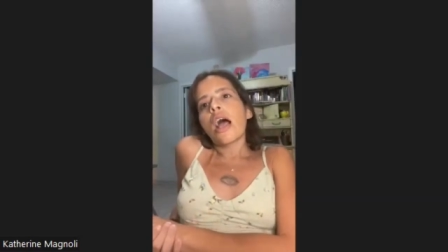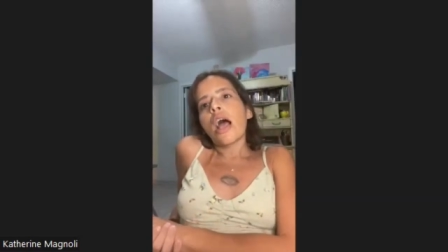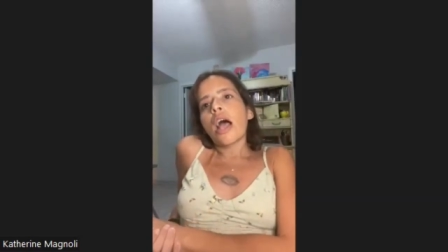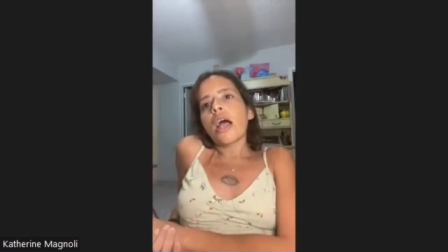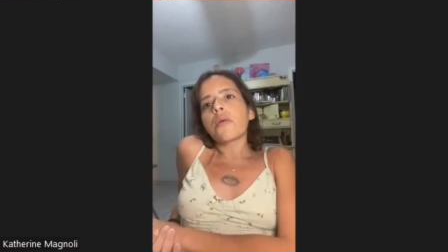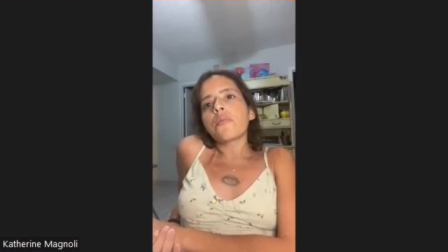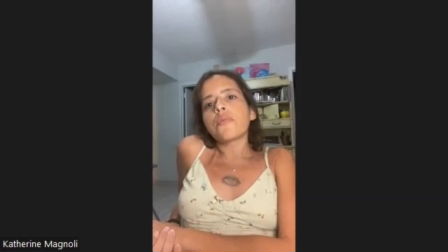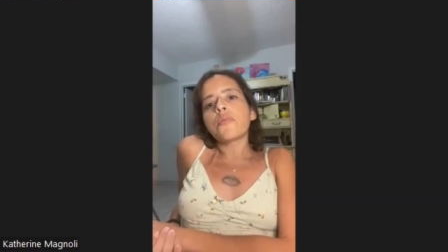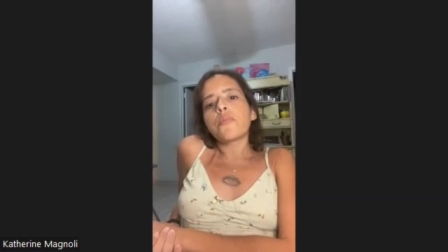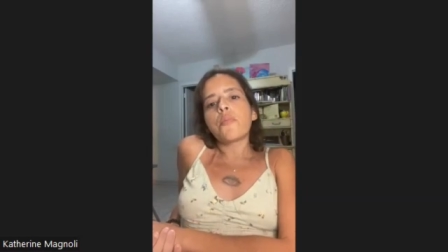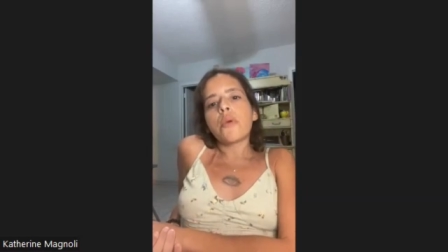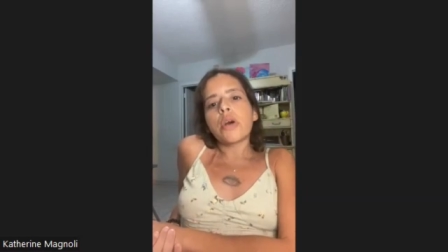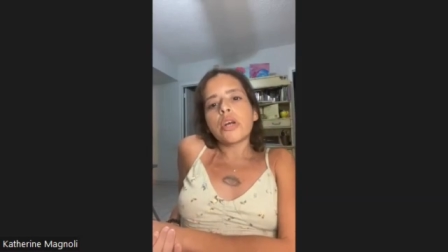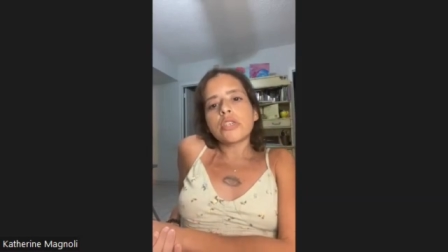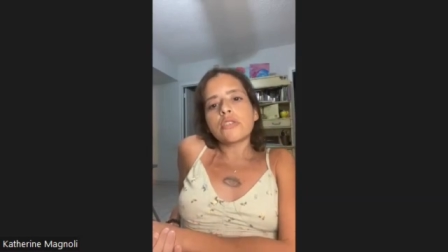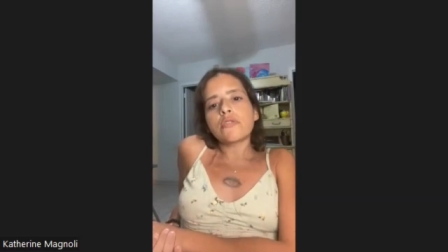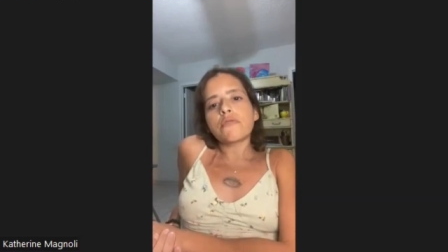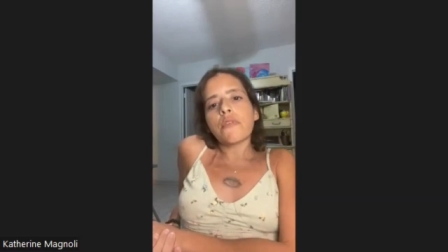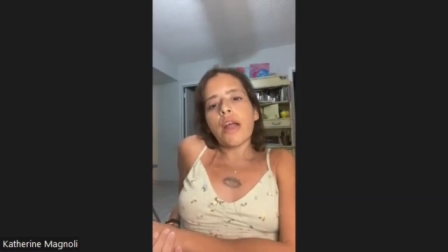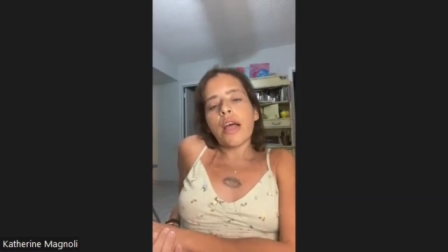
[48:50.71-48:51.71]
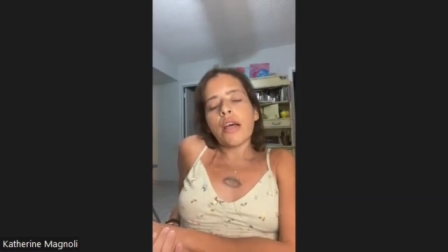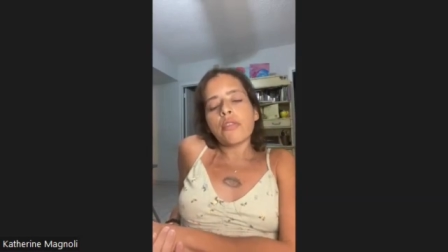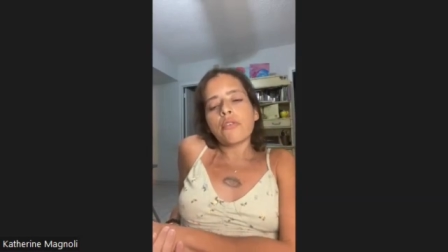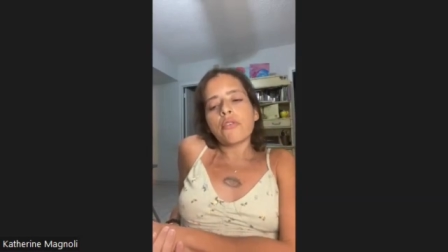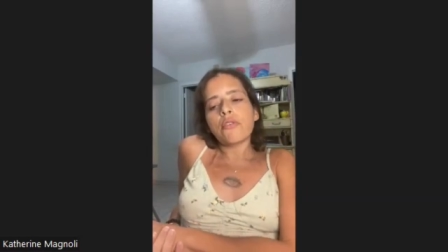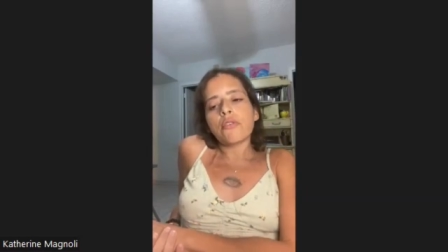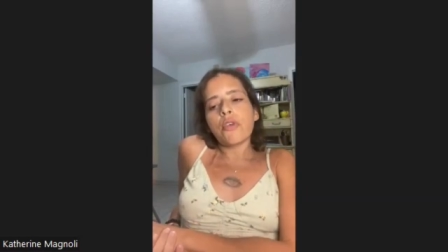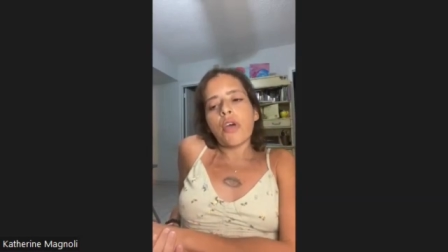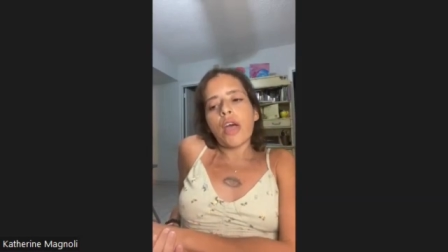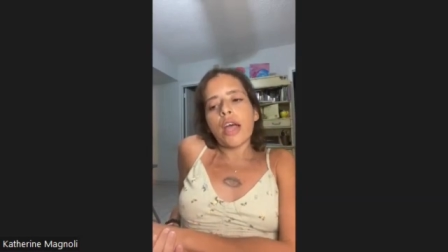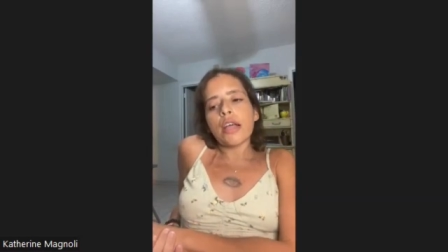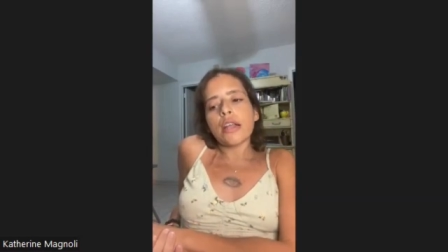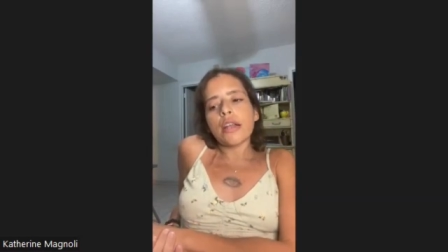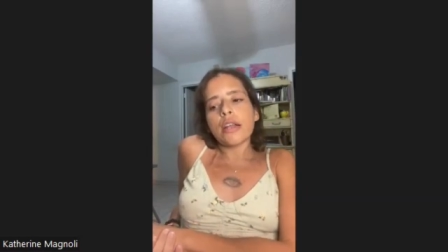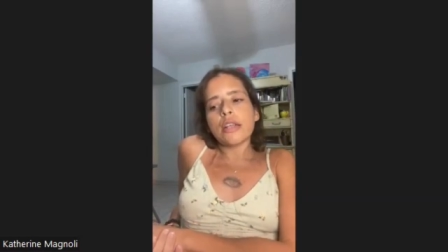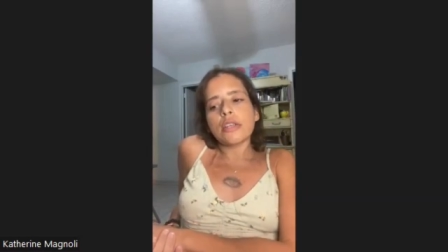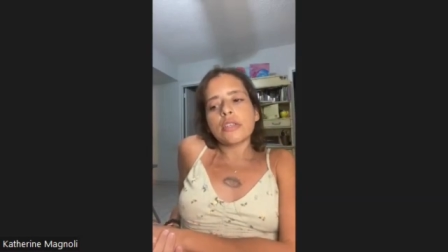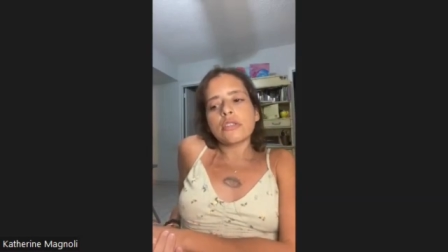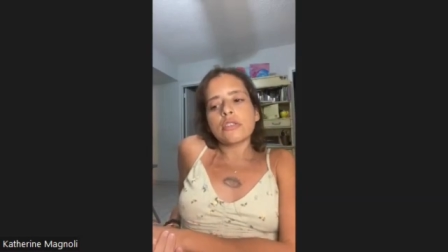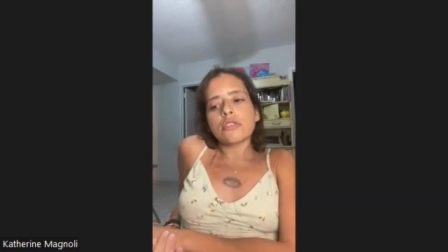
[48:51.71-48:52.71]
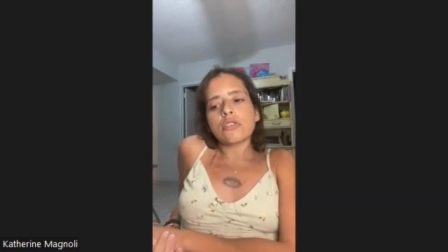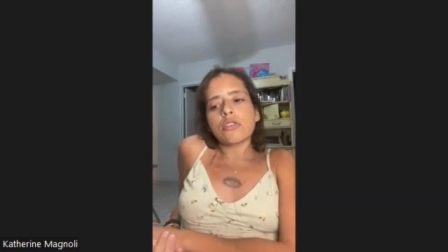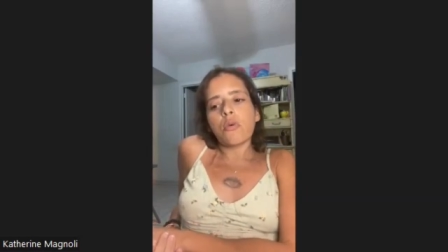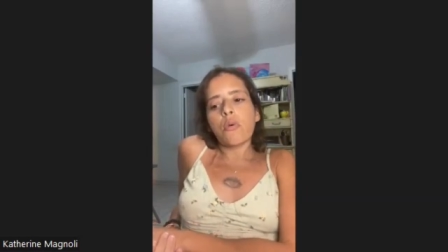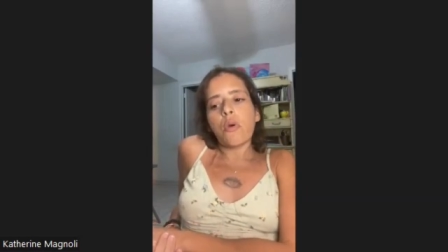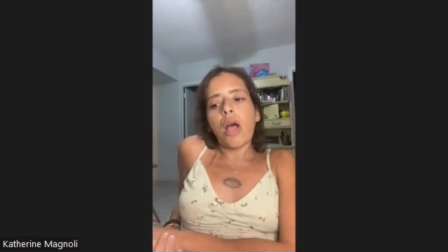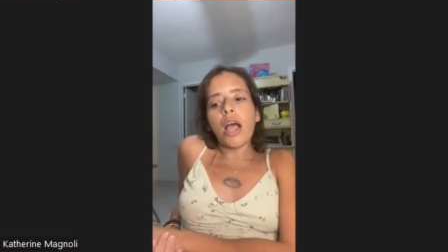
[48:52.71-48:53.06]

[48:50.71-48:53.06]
I would much rather that. And so